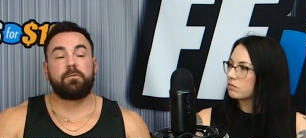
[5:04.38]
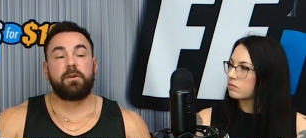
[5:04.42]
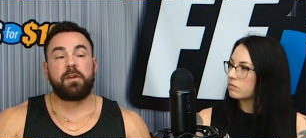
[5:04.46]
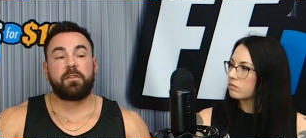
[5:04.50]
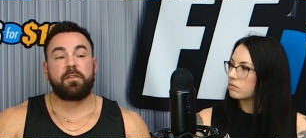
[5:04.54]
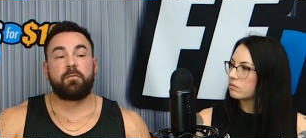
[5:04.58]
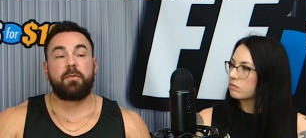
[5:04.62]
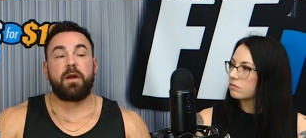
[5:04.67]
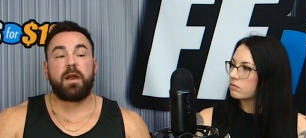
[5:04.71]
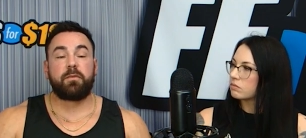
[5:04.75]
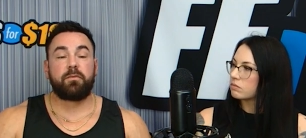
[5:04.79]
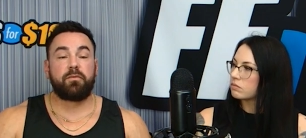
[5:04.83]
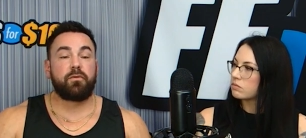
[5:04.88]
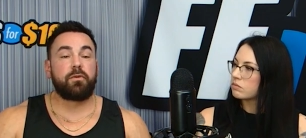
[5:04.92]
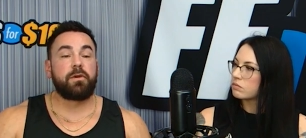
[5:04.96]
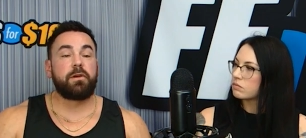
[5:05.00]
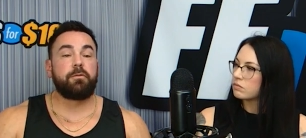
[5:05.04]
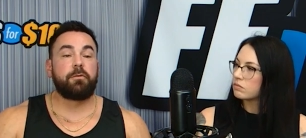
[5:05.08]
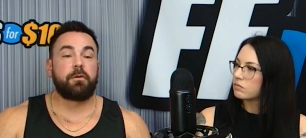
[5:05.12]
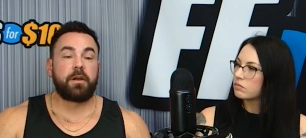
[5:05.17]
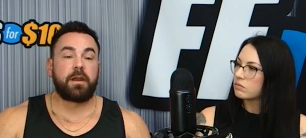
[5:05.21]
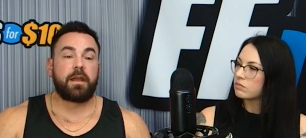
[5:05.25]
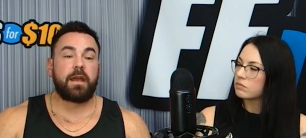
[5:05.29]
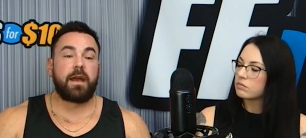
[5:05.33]
Speaker 1: with my
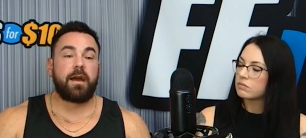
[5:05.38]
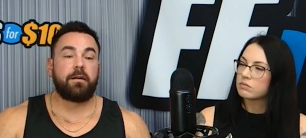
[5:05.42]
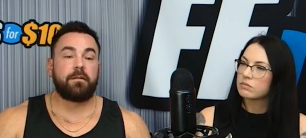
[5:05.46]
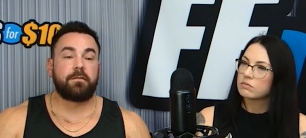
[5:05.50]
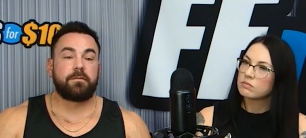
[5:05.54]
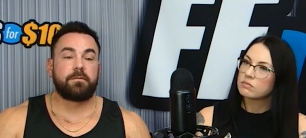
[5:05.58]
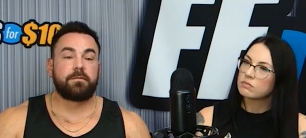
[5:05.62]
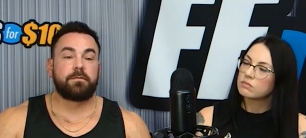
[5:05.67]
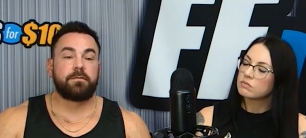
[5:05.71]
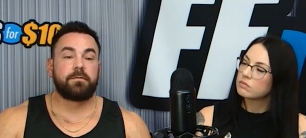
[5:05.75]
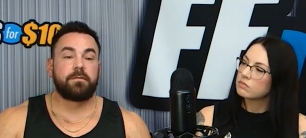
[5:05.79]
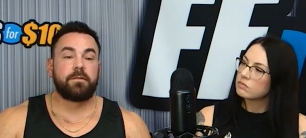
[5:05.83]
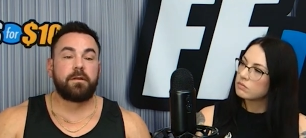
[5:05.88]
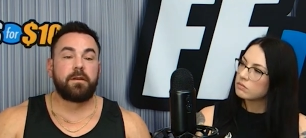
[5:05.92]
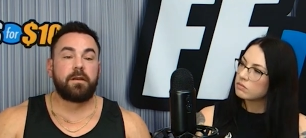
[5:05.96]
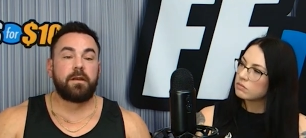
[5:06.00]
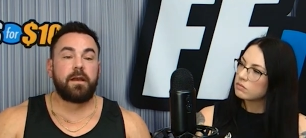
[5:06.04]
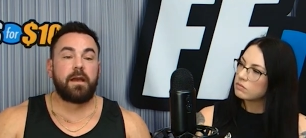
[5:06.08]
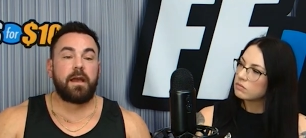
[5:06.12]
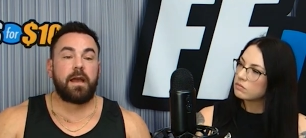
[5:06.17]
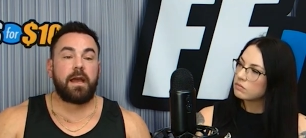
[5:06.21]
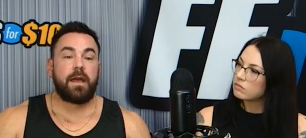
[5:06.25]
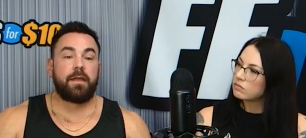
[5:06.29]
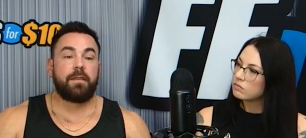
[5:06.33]
pre-workout
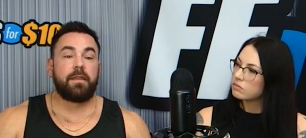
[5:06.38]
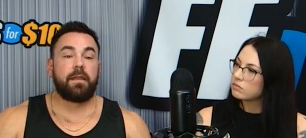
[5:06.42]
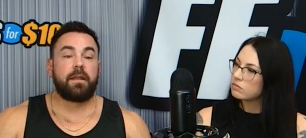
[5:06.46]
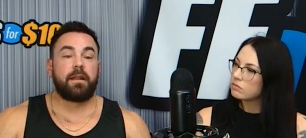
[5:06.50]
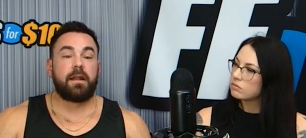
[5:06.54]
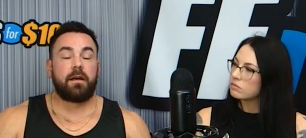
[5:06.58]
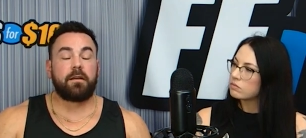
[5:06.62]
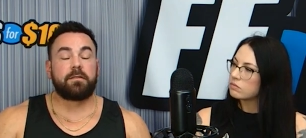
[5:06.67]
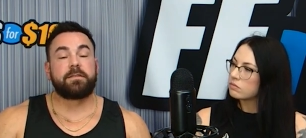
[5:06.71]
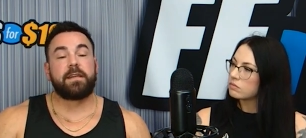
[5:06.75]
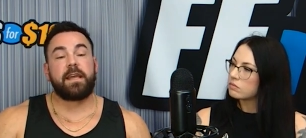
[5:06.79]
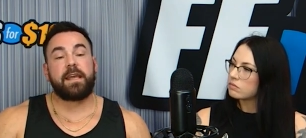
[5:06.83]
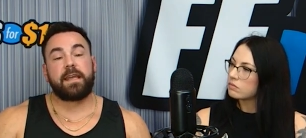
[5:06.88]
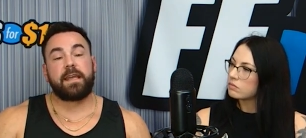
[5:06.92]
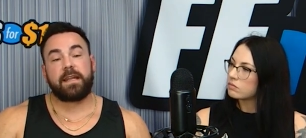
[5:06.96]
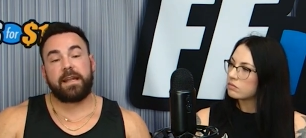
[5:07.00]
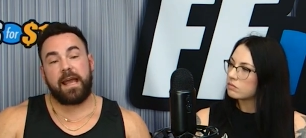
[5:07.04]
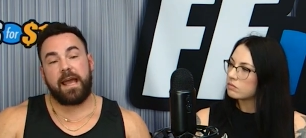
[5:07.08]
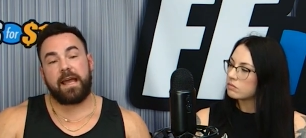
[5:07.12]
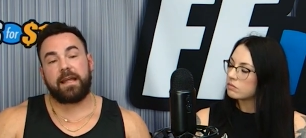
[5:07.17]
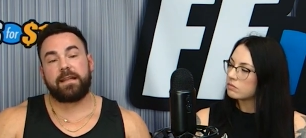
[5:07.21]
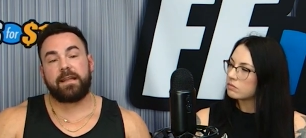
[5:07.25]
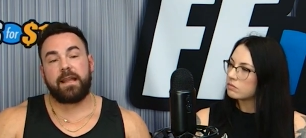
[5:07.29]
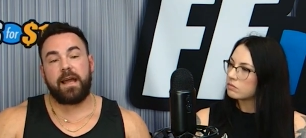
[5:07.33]
and then I'll take it
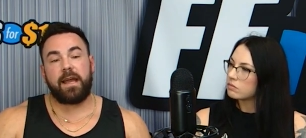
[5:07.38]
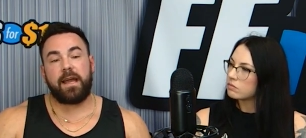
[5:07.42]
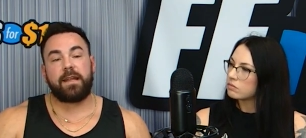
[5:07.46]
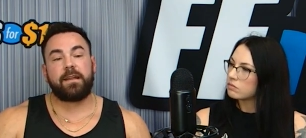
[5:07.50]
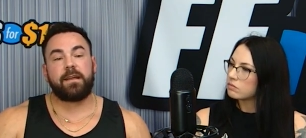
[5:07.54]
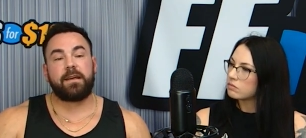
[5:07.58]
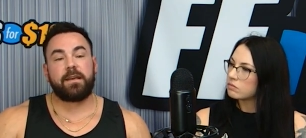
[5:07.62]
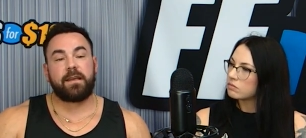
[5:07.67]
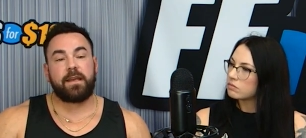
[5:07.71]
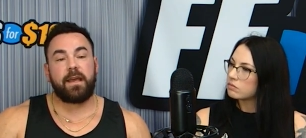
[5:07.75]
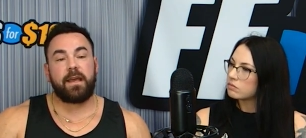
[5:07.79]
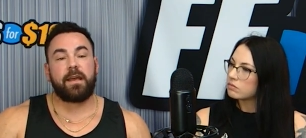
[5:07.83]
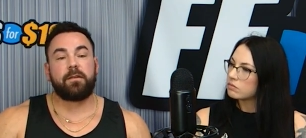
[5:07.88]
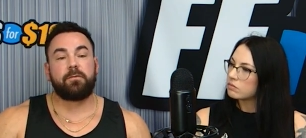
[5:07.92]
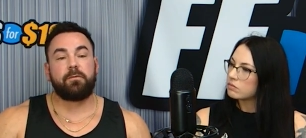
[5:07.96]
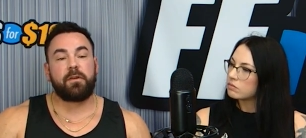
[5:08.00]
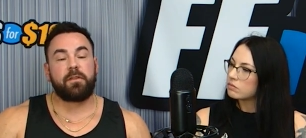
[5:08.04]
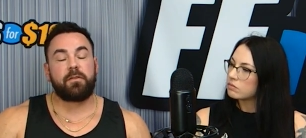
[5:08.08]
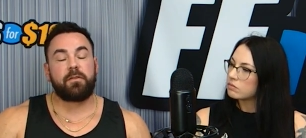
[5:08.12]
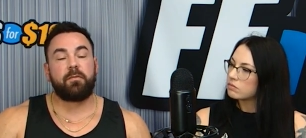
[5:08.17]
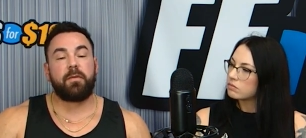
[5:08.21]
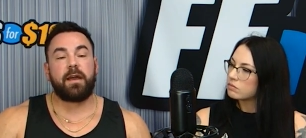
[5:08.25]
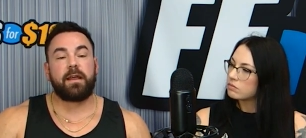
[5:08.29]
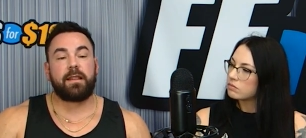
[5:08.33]
at night again
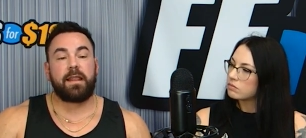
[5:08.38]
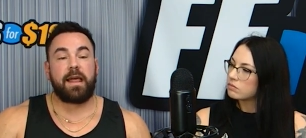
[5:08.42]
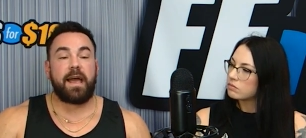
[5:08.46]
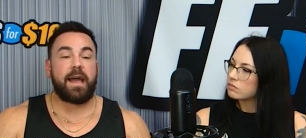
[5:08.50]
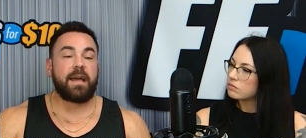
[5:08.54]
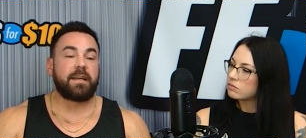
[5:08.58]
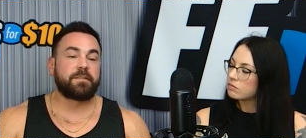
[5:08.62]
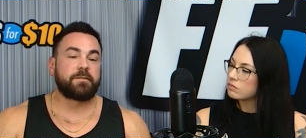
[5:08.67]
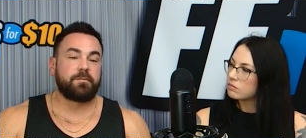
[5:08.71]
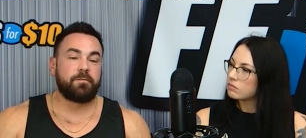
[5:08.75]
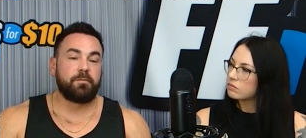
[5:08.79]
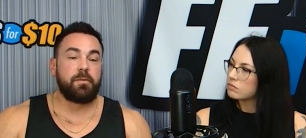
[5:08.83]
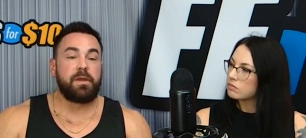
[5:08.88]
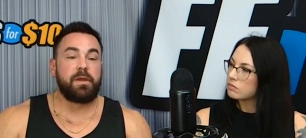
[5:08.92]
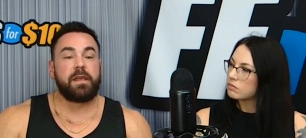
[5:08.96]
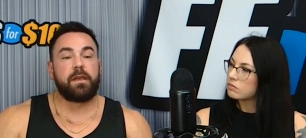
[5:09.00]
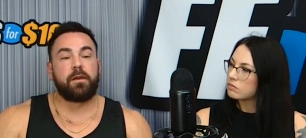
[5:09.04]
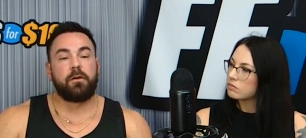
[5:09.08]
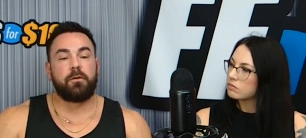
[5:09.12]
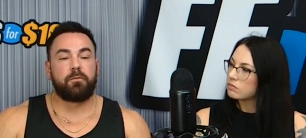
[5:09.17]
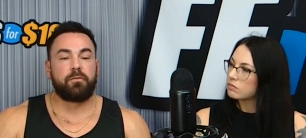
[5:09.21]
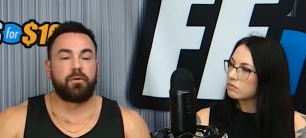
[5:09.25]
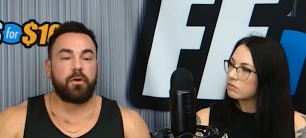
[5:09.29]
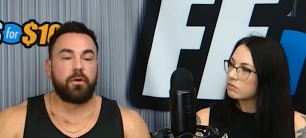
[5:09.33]
with my last
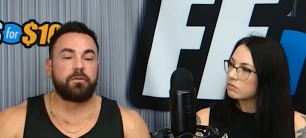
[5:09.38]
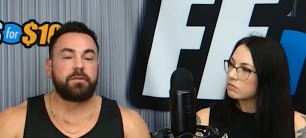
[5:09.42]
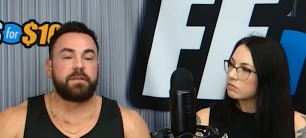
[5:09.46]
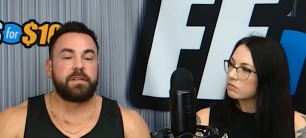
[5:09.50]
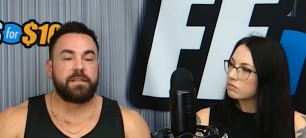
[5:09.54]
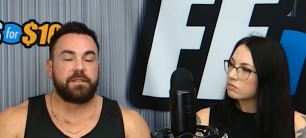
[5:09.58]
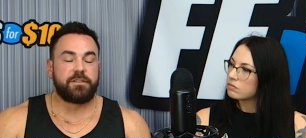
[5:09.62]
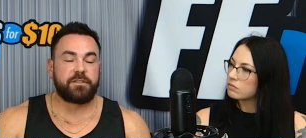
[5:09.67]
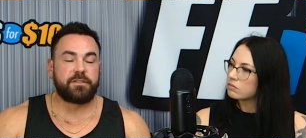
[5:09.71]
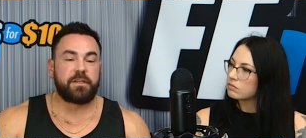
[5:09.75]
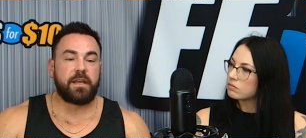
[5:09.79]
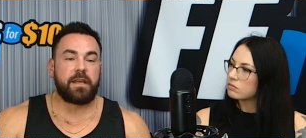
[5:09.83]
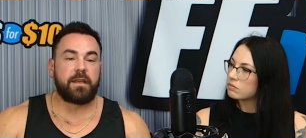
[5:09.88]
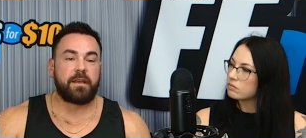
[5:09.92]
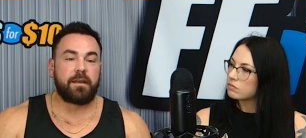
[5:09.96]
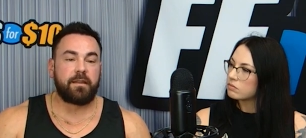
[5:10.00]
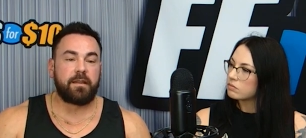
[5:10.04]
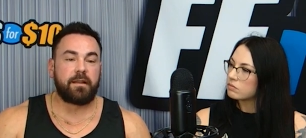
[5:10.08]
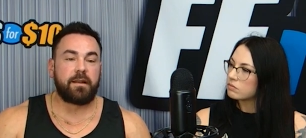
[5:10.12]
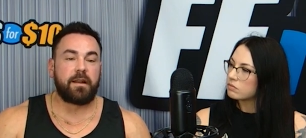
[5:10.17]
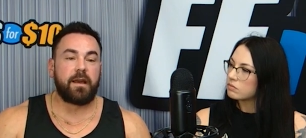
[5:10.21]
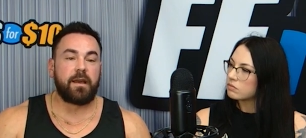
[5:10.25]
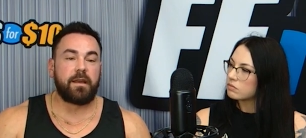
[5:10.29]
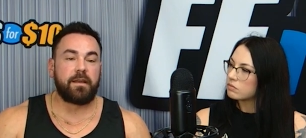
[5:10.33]
meal protein shake of
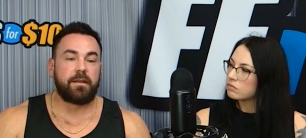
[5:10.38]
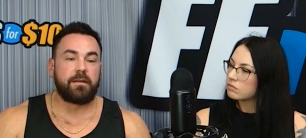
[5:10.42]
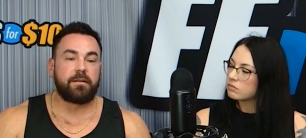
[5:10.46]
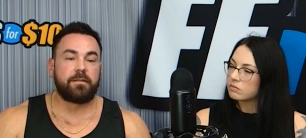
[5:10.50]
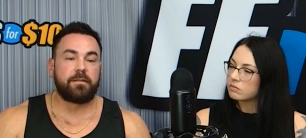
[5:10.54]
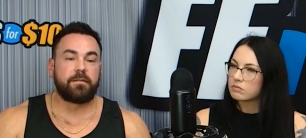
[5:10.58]
the night.